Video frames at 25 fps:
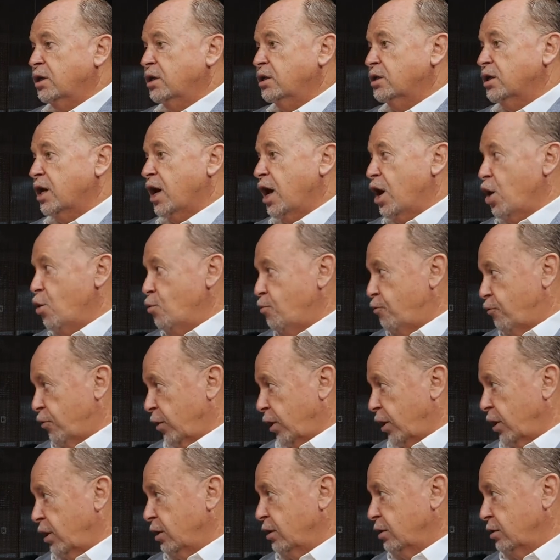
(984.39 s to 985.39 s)
So
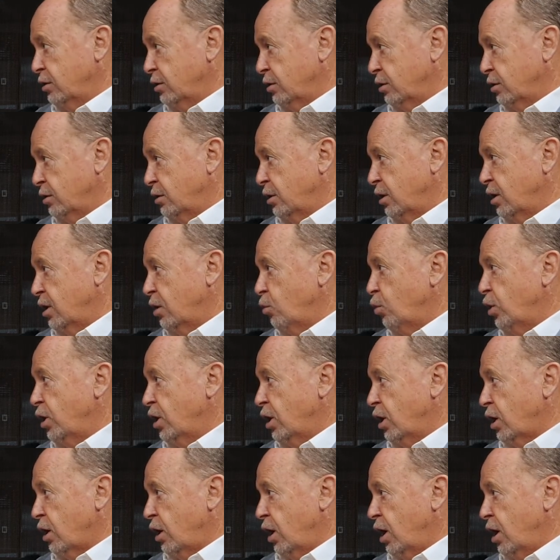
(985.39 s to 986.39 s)
hopefully, you know, we
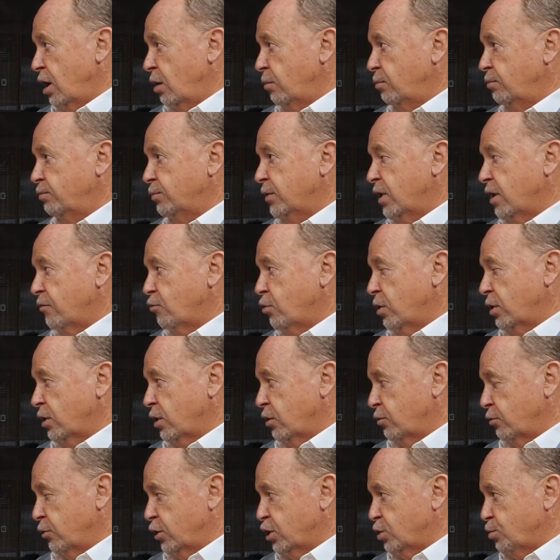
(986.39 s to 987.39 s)
get a club that everyone
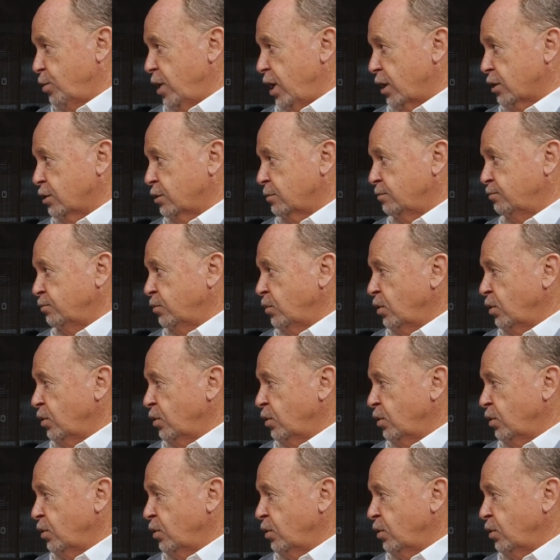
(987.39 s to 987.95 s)
can respect.